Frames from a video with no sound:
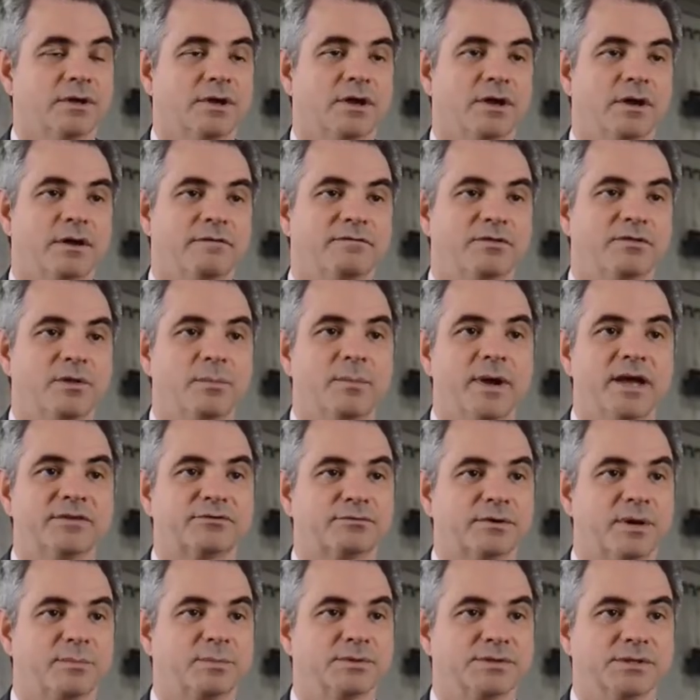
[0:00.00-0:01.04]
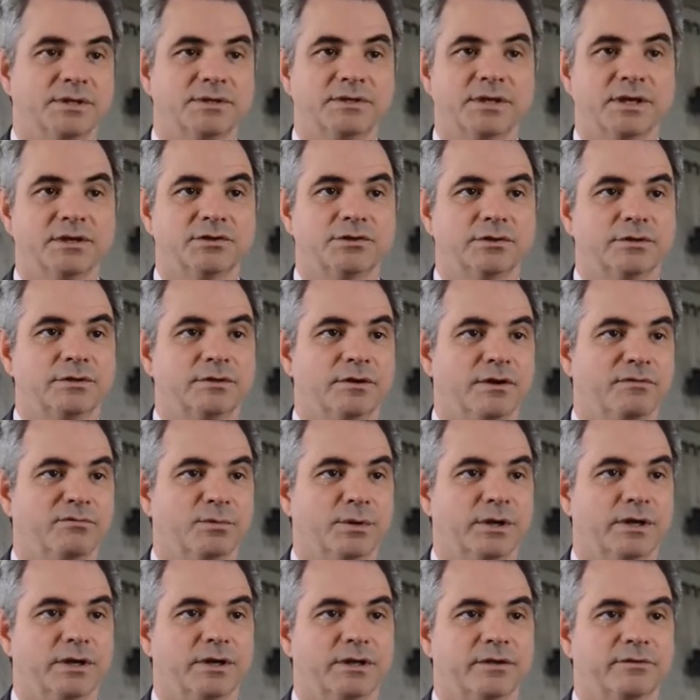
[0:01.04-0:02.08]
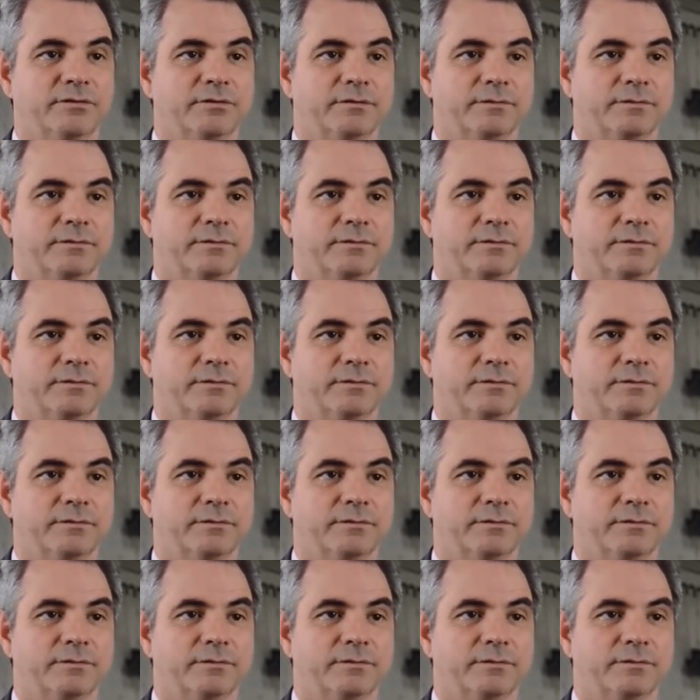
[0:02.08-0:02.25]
of the best representation of what it is.